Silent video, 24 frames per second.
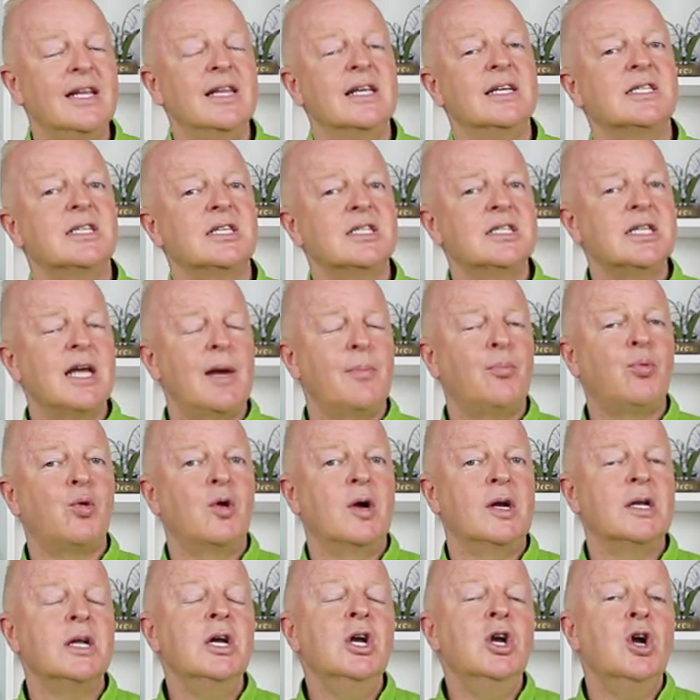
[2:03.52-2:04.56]
then there's a
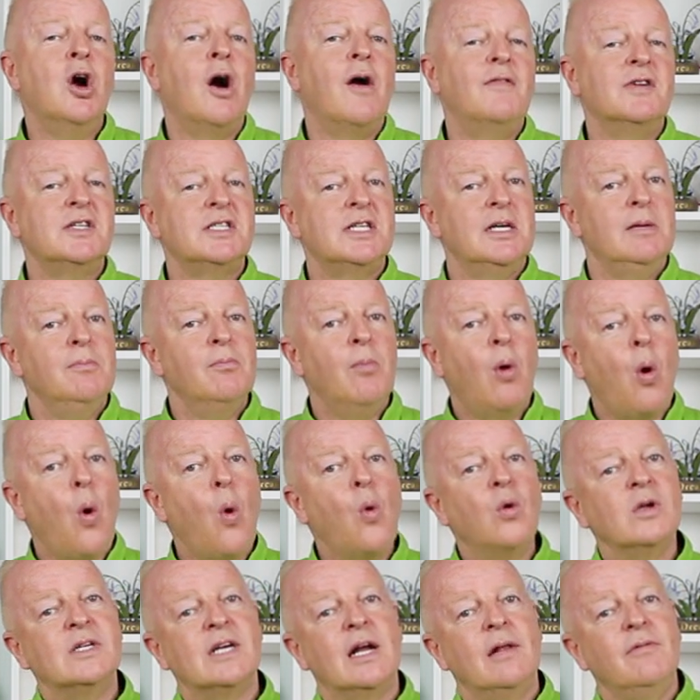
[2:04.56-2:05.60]
separate, obviously,
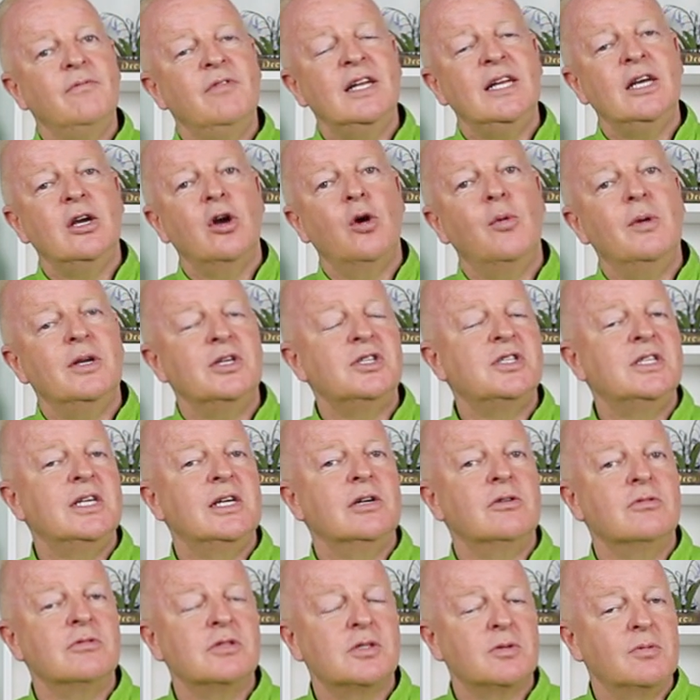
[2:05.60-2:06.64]
mold and video which
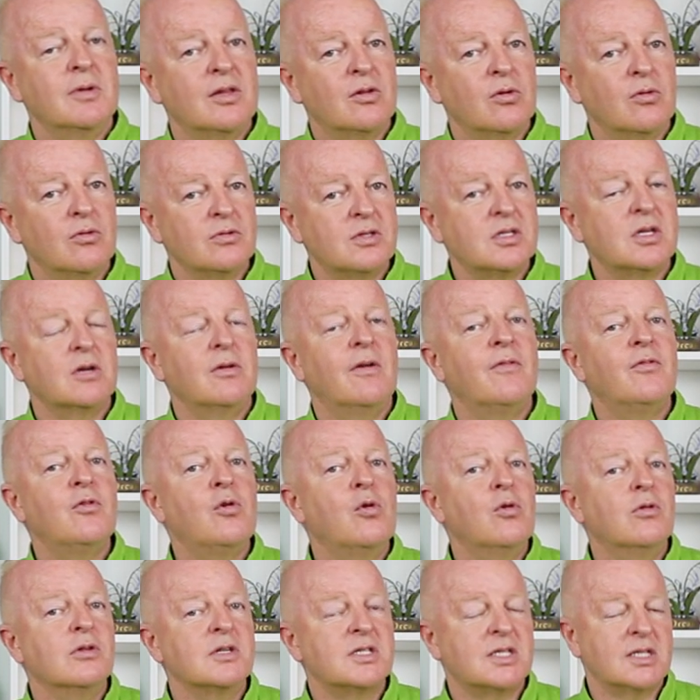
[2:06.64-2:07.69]
deals with also, of
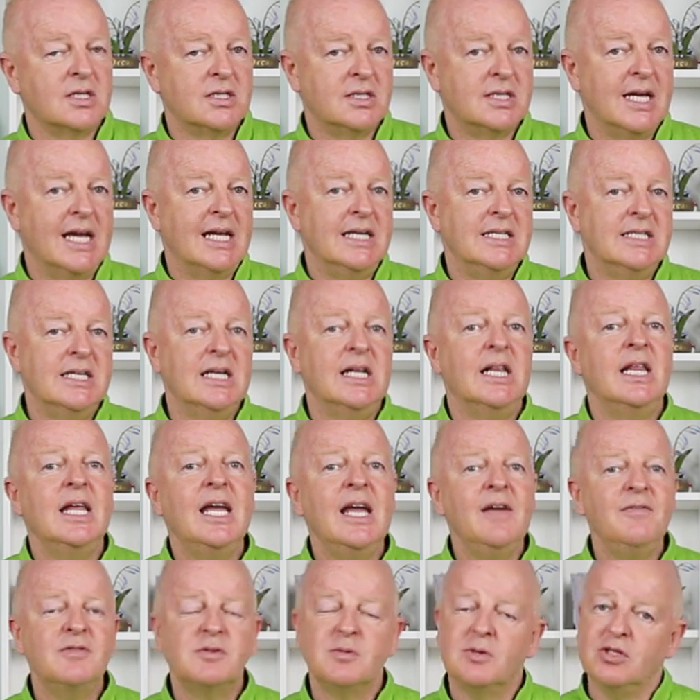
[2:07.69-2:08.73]
course, the daisy
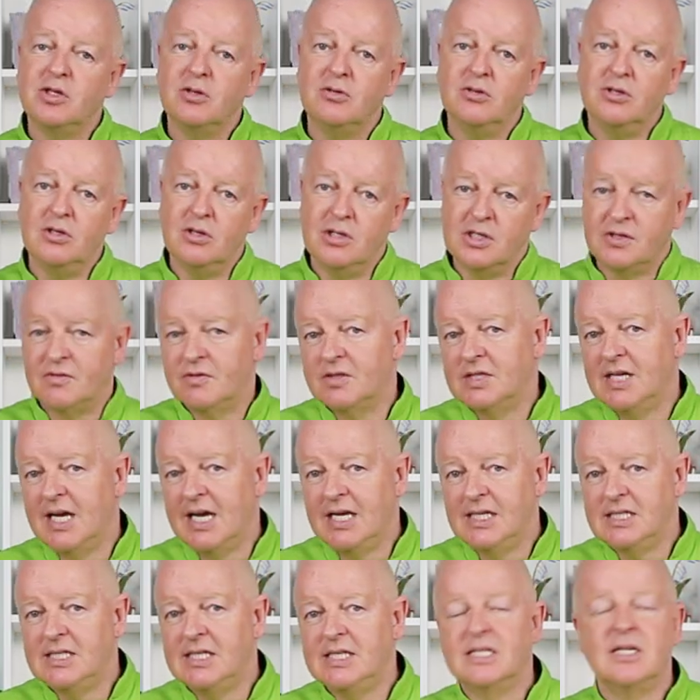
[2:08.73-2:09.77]
leaves, which you'd use for
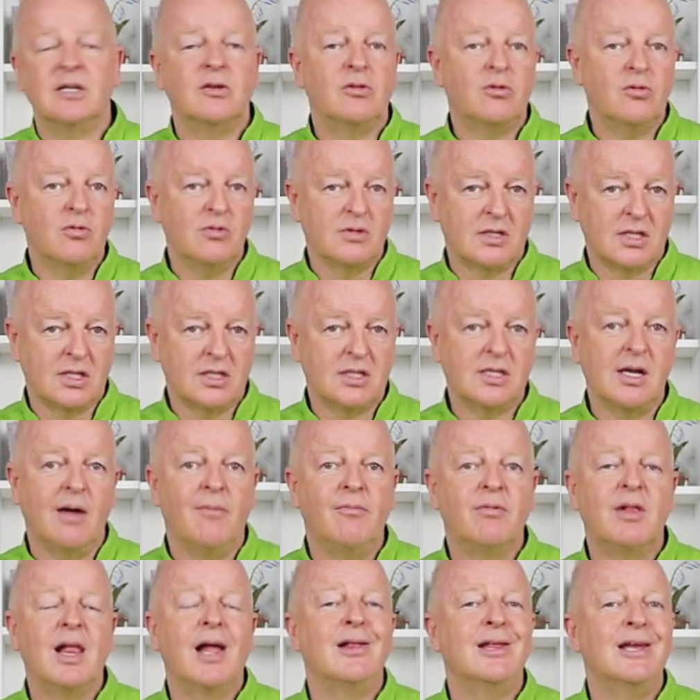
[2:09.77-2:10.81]
daisies, and of course the
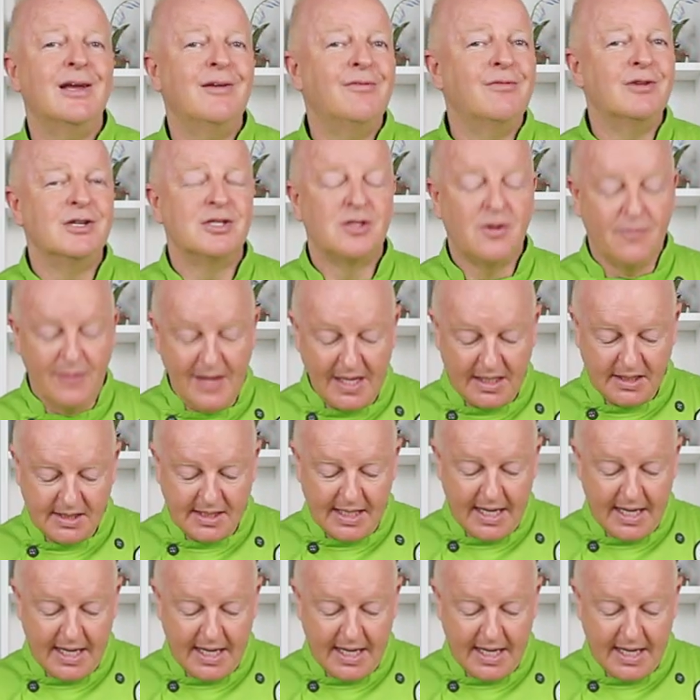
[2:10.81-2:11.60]
sunflower leaf is on that